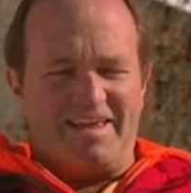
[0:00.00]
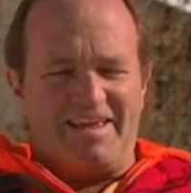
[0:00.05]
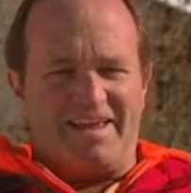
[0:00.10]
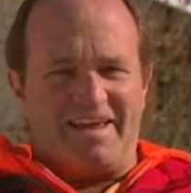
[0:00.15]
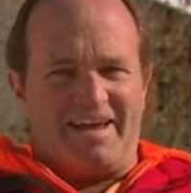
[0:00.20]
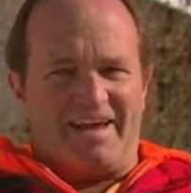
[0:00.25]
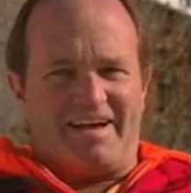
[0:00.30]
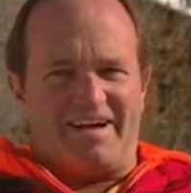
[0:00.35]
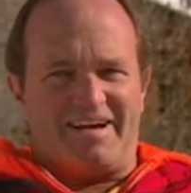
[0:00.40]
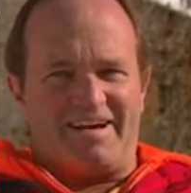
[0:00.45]

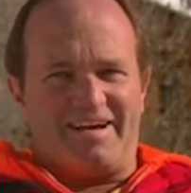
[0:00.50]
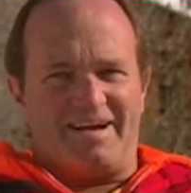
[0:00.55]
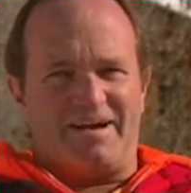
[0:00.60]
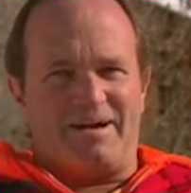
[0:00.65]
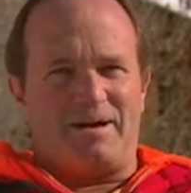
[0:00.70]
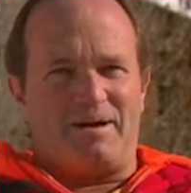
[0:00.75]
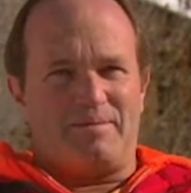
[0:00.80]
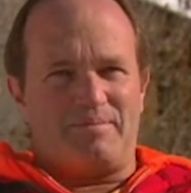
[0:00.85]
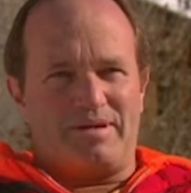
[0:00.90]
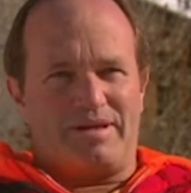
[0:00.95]

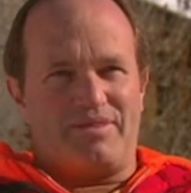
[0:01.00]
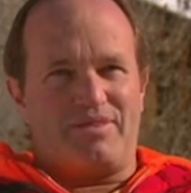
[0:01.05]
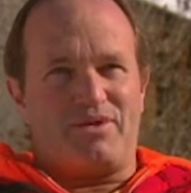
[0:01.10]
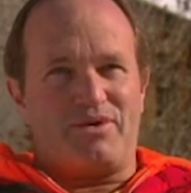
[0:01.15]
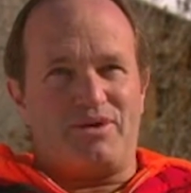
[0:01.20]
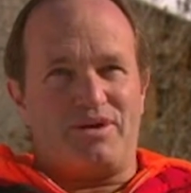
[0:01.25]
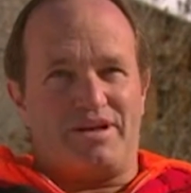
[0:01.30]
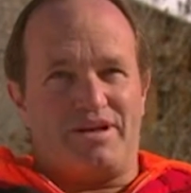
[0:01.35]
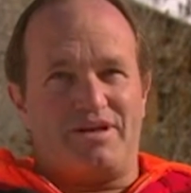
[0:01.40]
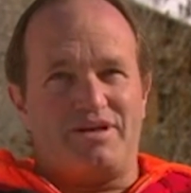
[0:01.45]
Yeah, in
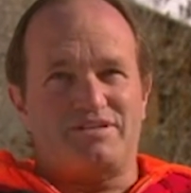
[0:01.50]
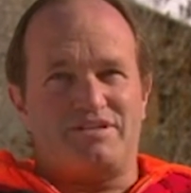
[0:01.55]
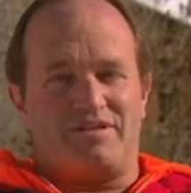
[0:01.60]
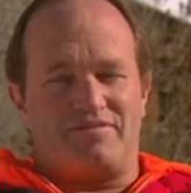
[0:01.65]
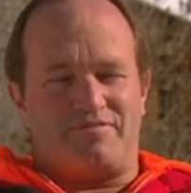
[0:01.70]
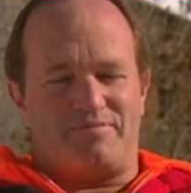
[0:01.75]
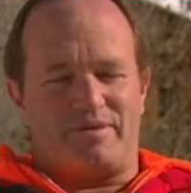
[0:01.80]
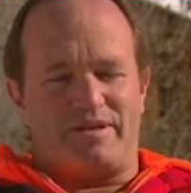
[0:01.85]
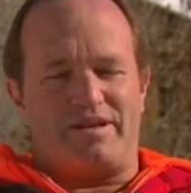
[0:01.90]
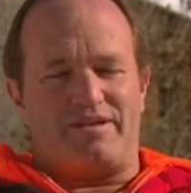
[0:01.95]
30 years
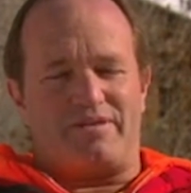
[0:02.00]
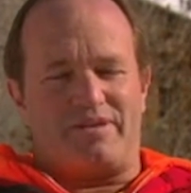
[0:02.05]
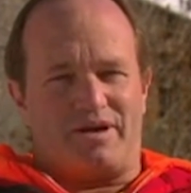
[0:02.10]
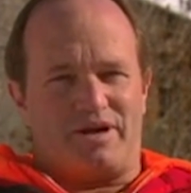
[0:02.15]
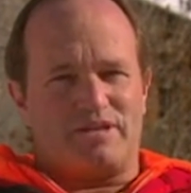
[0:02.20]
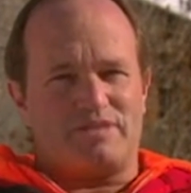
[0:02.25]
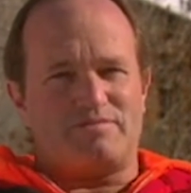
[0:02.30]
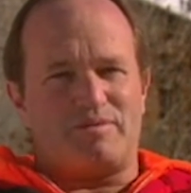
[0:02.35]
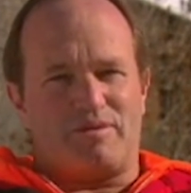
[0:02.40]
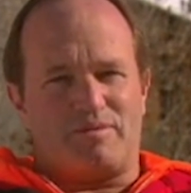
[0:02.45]
I've been in the
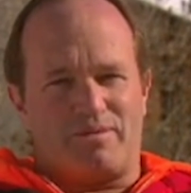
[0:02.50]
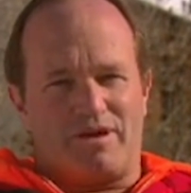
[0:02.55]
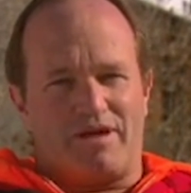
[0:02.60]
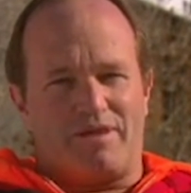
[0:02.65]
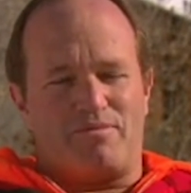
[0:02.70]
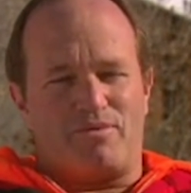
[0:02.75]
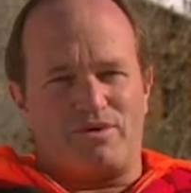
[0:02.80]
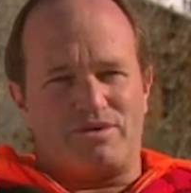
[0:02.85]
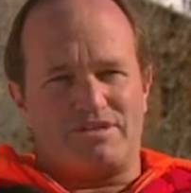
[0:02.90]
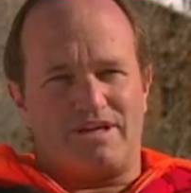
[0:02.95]
hospital
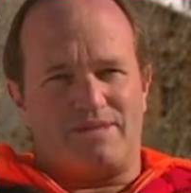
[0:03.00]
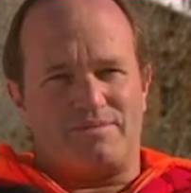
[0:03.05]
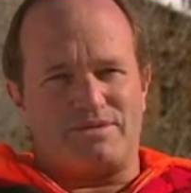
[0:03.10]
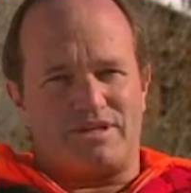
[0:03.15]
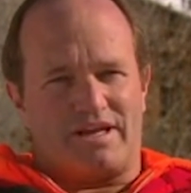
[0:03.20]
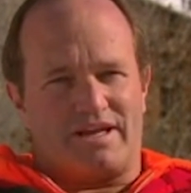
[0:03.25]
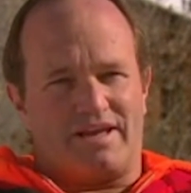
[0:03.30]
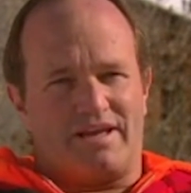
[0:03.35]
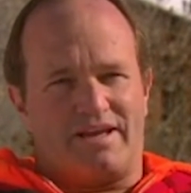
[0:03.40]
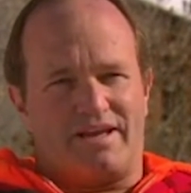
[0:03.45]
probably more times
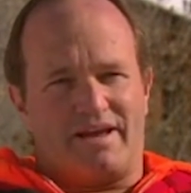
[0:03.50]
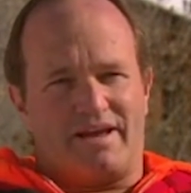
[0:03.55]
than I can